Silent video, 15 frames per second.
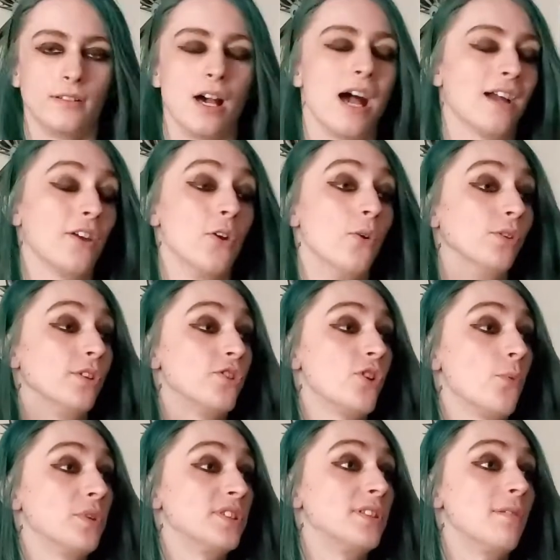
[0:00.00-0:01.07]
I could only show
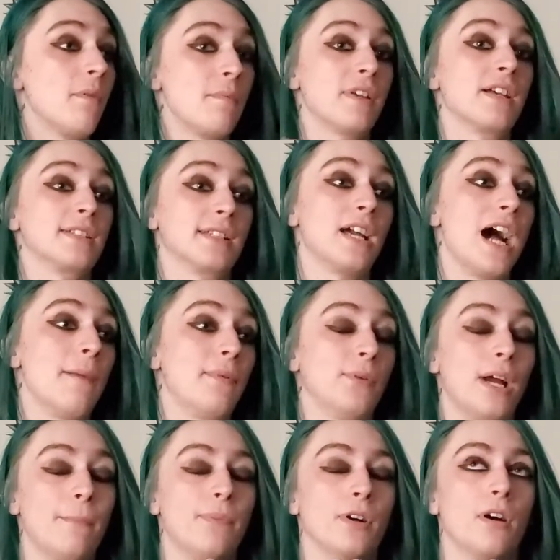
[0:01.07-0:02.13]
a snippet because of
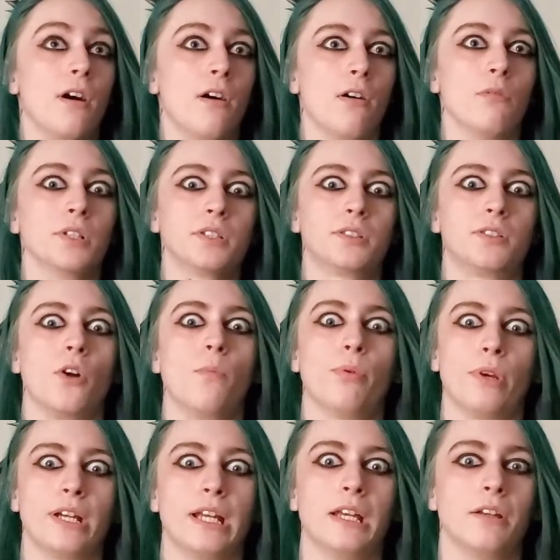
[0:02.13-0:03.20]
copyright, but oh, it's so
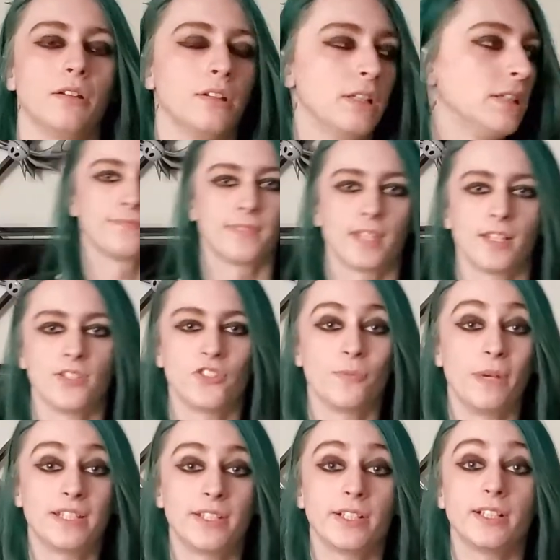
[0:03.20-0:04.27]
pretty. So
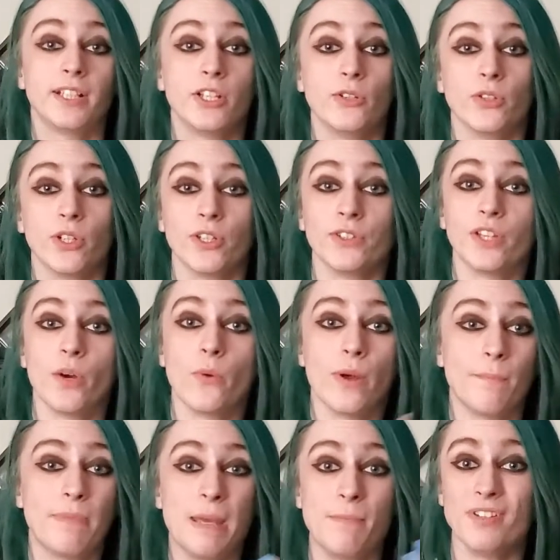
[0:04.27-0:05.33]
basically you learn that
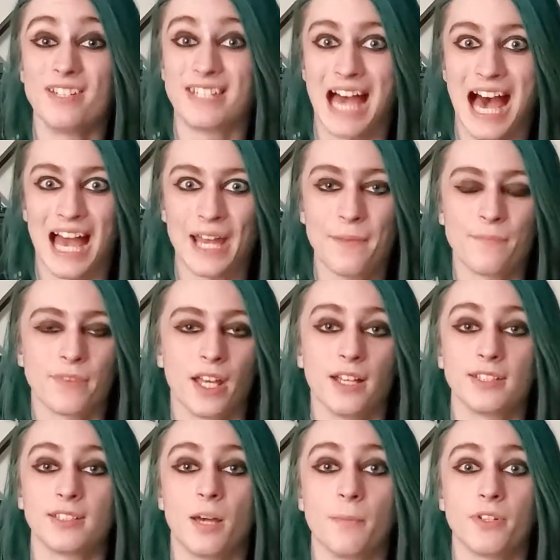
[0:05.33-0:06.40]
when people die, a
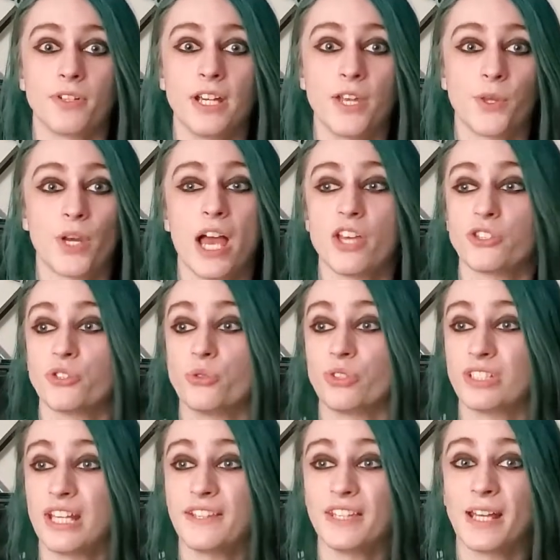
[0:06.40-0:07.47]
summoner either has to
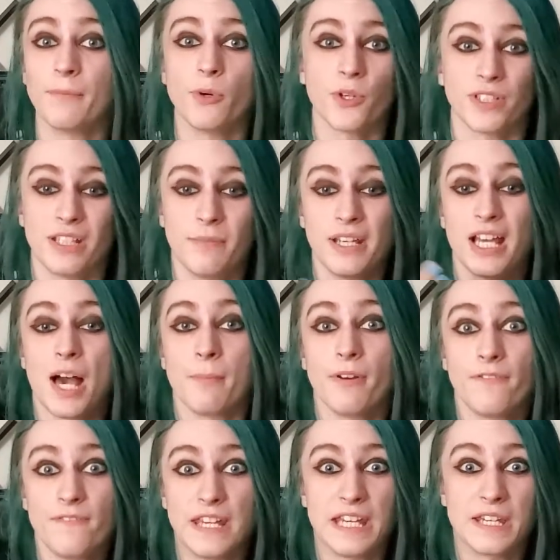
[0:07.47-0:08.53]
send them or they become a
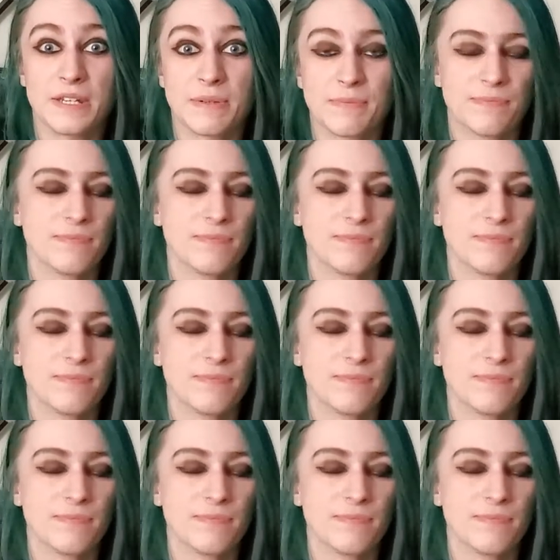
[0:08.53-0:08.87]
fiend.